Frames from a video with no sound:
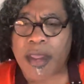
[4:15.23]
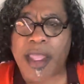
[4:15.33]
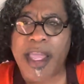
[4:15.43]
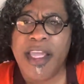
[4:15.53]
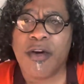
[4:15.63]

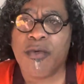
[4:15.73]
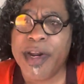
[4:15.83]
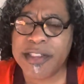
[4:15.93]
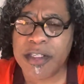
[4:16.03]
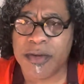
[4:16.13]
And the
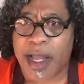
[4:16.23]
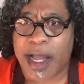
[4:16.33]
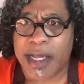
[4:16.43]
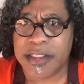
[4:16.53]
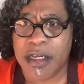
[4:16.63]
rest of you
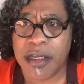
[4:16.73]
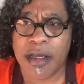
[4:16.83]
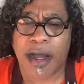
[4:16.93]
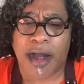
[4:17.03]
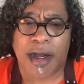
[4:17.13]
guys,
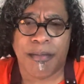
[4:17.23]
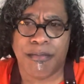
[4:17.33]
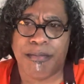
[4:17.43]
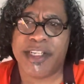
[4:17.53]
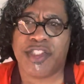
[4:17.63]

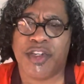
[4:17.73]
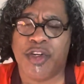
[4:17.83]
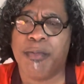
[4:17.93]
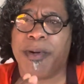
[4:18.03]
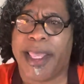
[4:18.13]
make sure
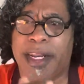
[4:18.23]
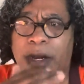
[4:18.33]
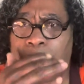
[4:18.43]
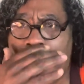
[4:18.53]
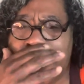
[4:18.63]
you're playing
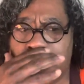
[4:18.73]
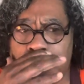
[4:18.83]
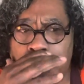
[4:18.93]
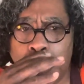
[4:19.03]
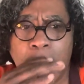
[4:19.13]
it right
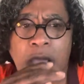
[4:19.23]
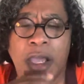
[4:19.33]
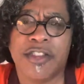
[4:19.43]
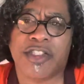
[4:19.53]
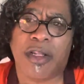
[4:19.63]
too.
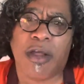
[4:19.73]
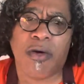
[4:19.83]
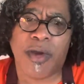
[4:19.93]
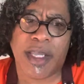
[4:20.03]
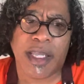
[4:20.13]

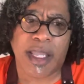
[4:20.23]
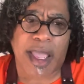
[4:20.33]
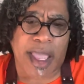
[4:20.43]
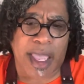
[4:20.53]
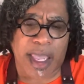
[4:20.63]
Saloe
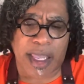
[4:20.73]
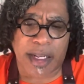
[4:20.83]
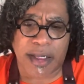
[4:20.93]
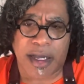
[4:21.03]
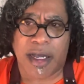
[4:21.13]

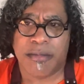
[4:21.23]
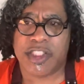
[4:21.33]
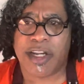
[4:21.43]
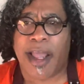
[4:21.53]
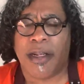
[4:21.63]
and
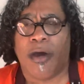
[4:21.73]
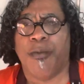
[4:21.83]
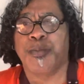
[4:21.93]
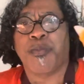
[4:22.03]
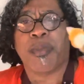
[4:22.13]
Shiloh.
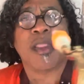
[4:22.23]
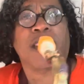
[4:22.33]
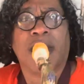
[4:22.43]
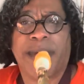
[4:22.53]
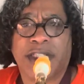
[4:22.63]

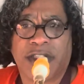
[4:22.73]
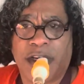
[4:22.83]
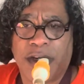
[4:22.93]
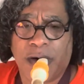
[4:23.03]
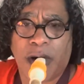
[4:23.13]
Make sure
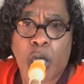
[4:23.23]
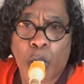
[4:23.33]
you're.